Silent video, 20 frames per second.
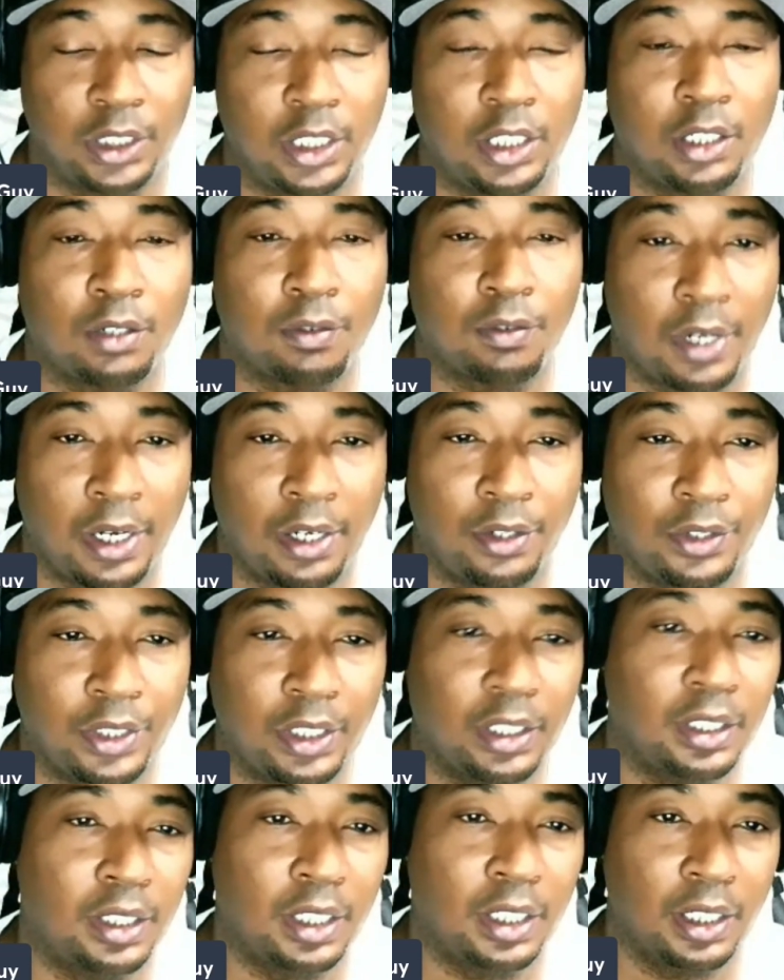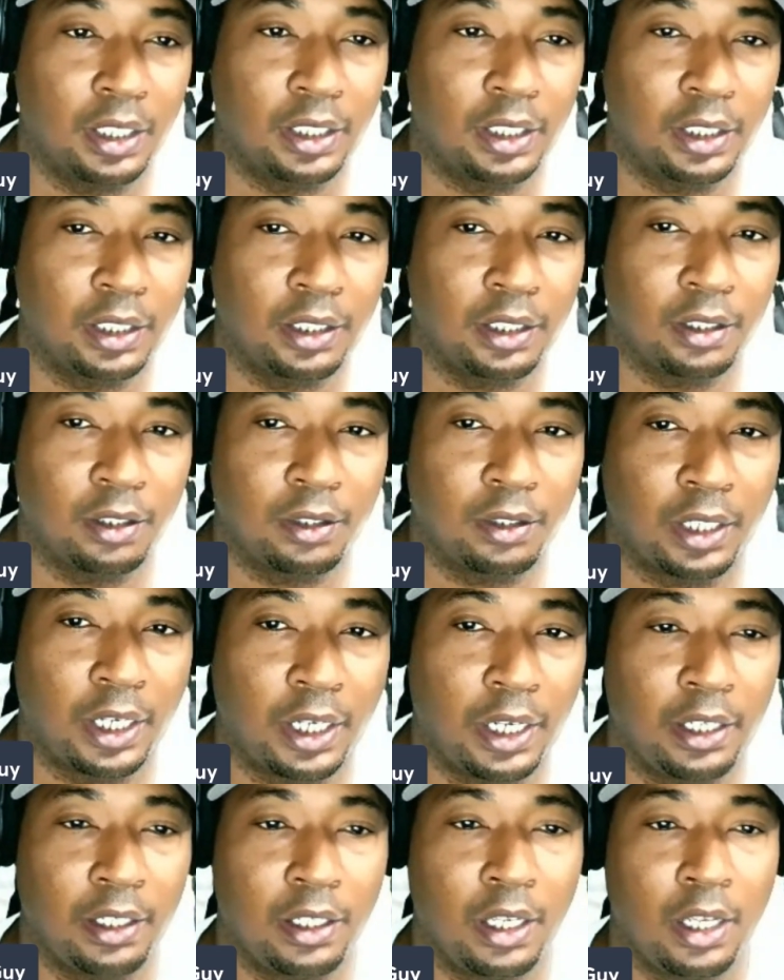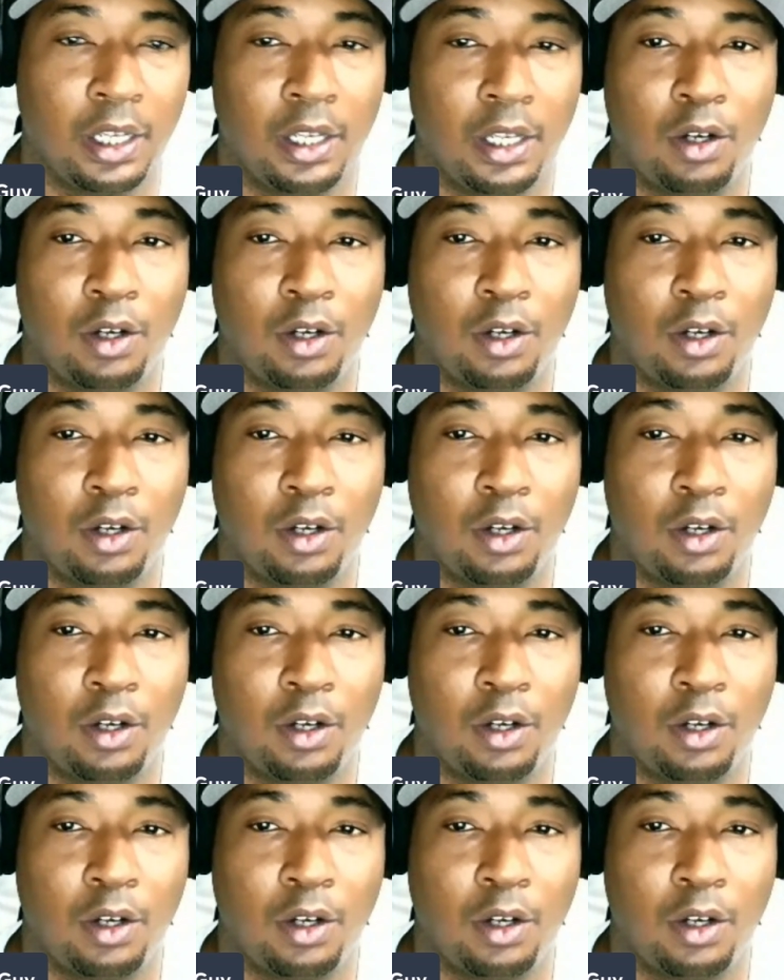to get around in daily, okay?